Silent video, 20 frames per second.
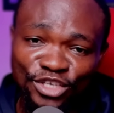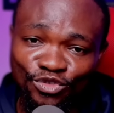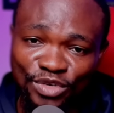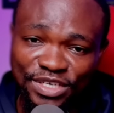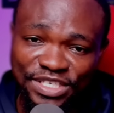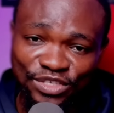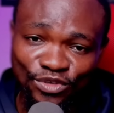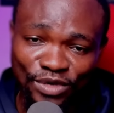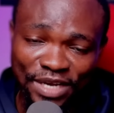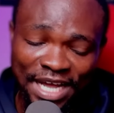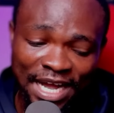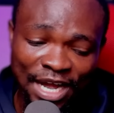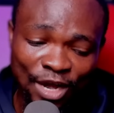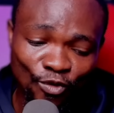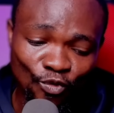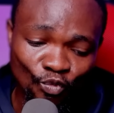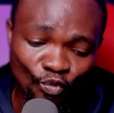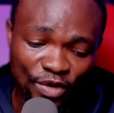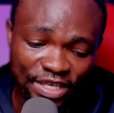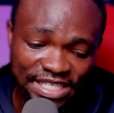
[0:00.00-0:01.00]
US dollar
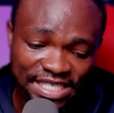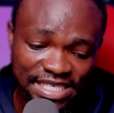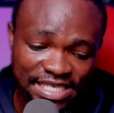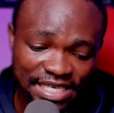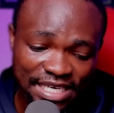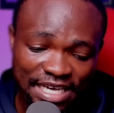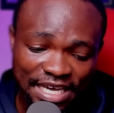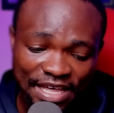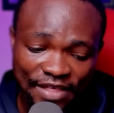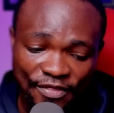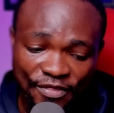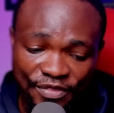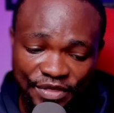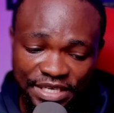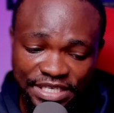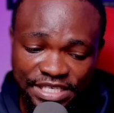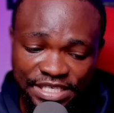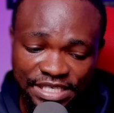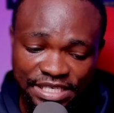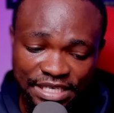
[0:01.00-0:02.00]
with
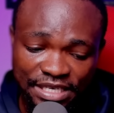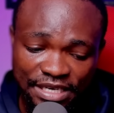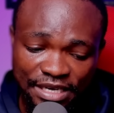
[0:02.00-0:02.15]
this